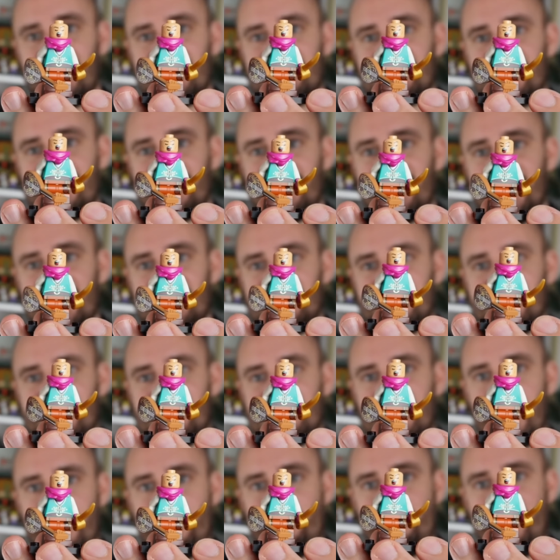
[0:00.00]
So this
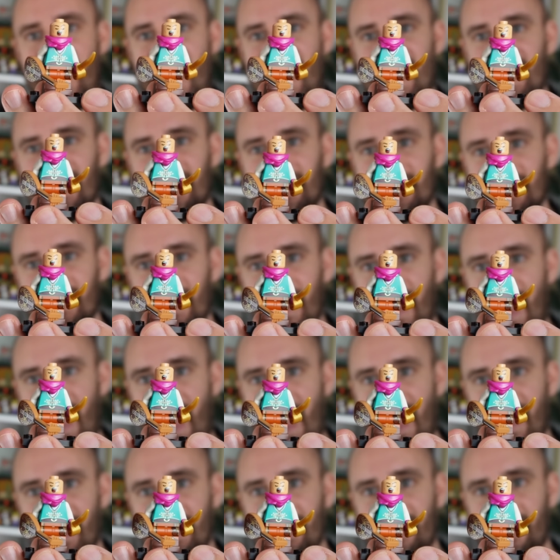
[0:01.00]
is the male
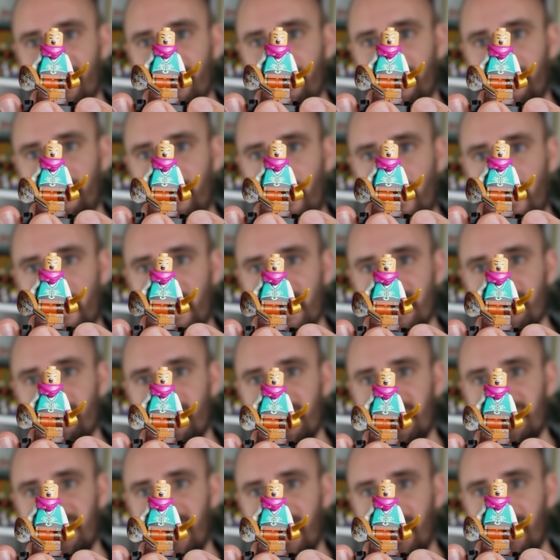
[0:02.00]
head for this
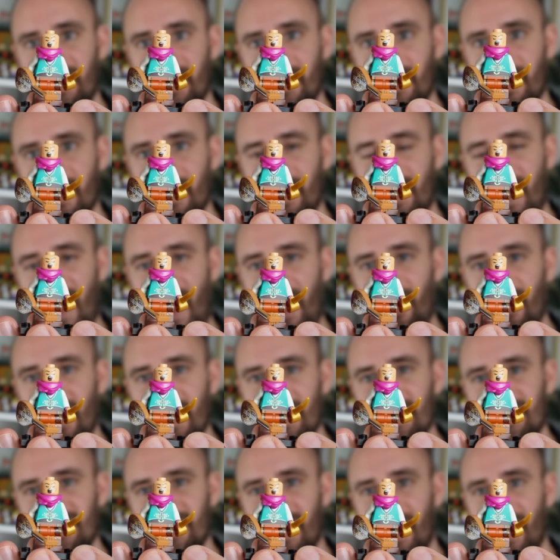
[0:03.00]
particular
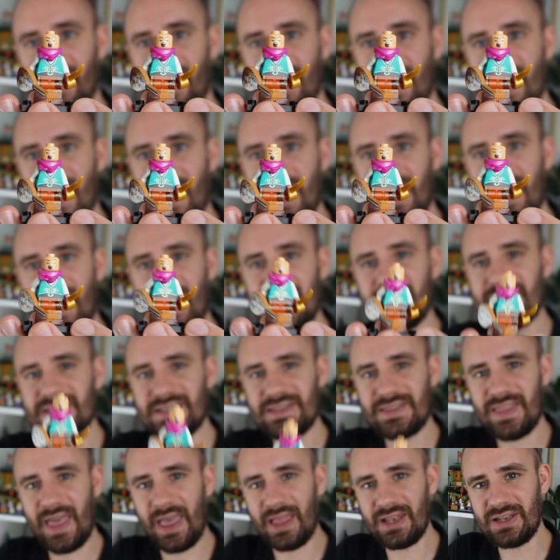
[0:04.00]
character.
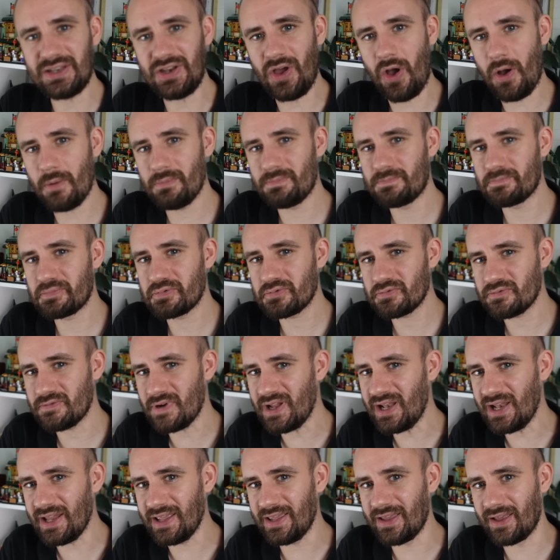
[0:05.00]
Is that not
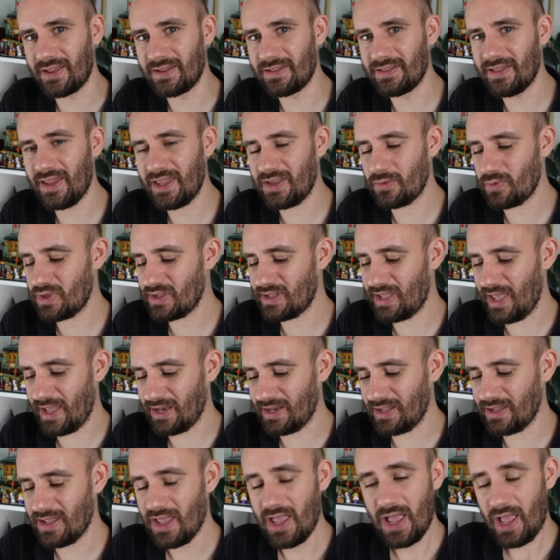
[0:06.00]
brilliant? Like we're
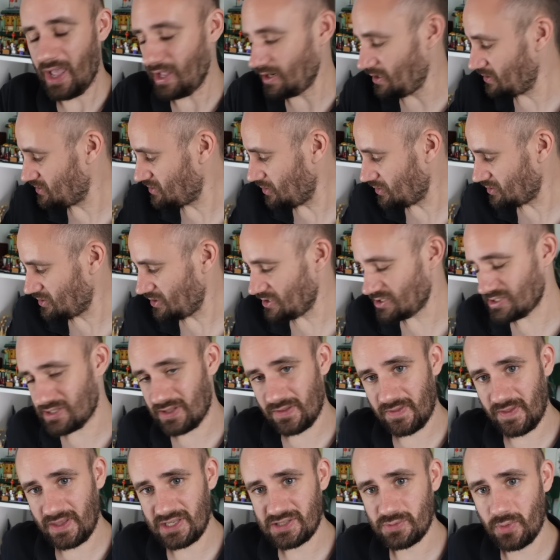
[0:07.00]
getting, and it's not
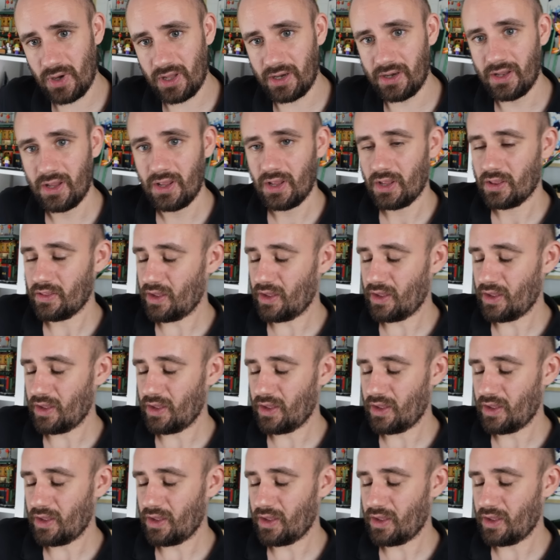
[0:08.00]
just this one.